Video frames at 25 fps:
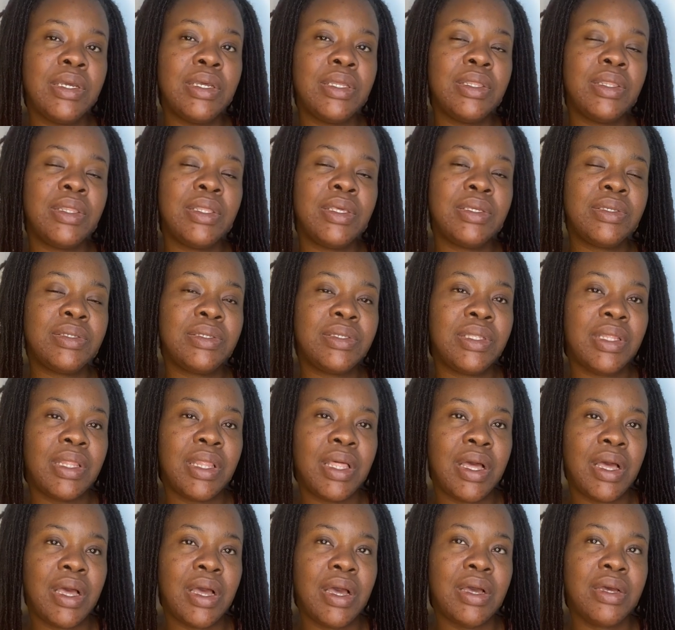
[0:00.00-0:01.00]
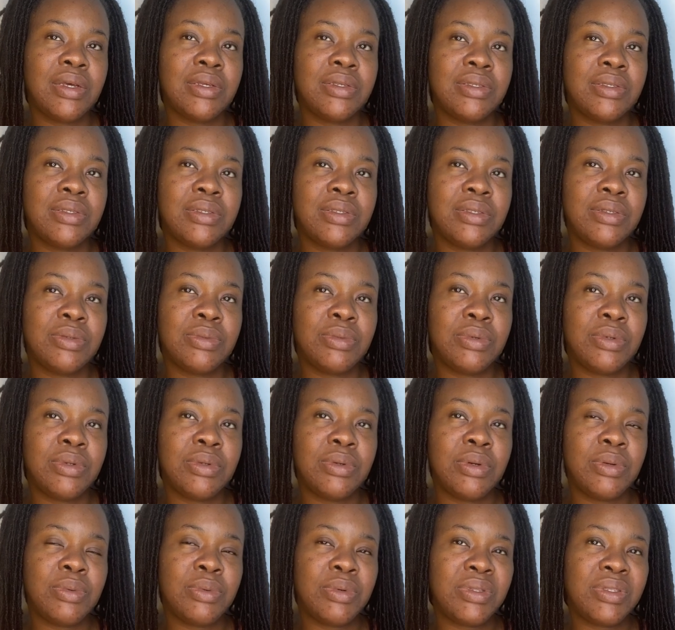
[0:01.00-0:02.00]
this last
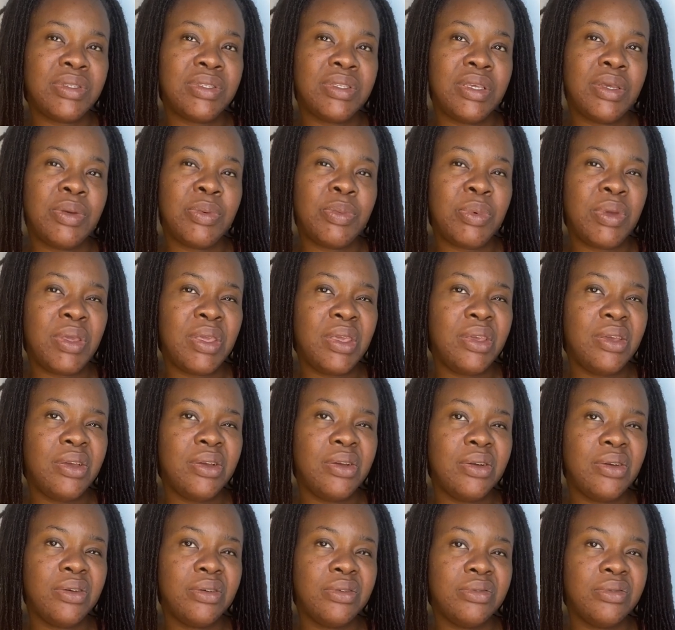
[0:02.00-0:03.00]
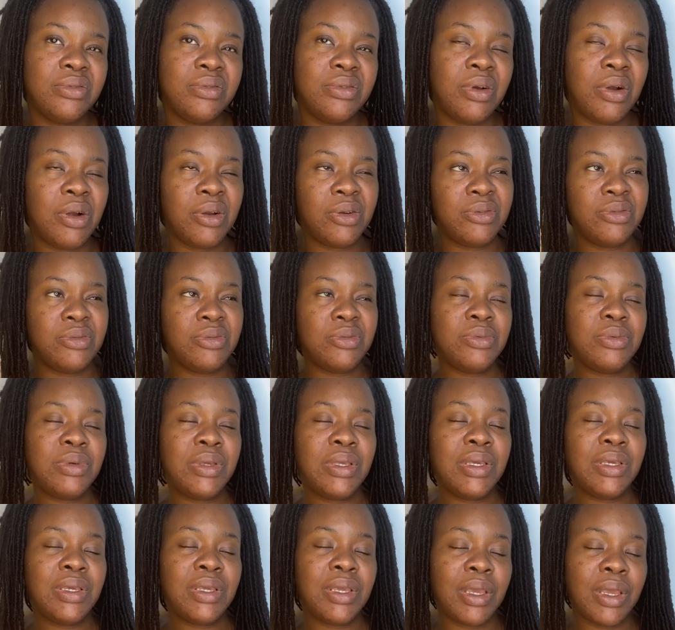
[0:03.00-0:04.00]
I would say week or 2
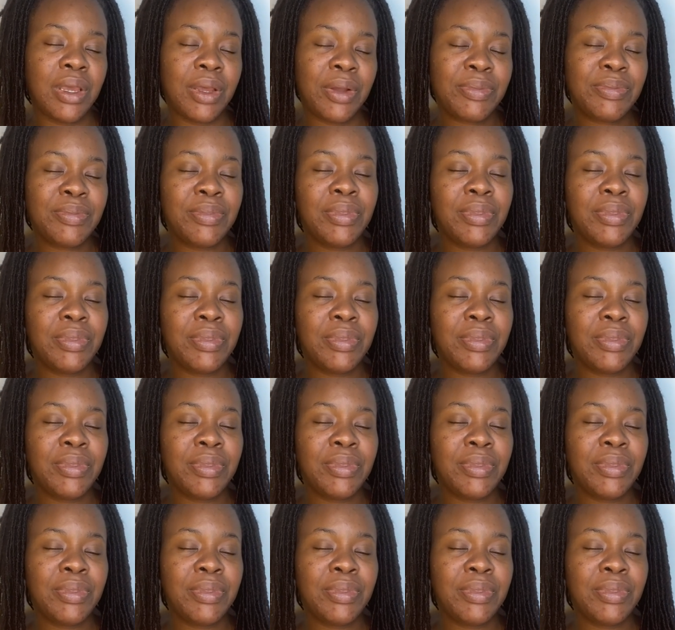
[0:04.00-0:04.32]
weeks, yeah,